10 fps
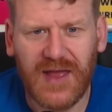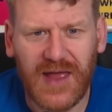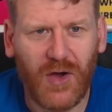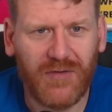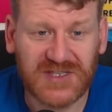Uh,
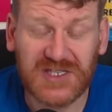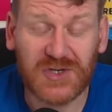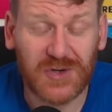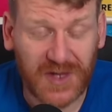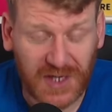obviously
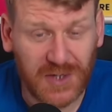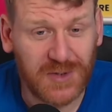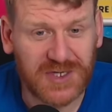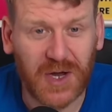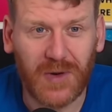scored a
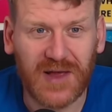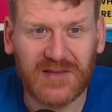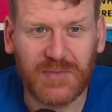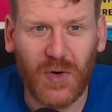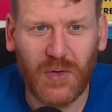huge goal
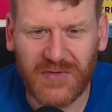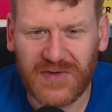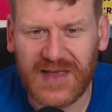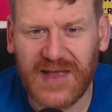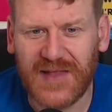against Bournemouth
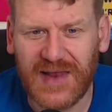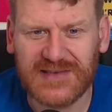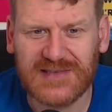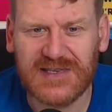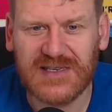at the end of
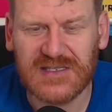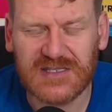last season.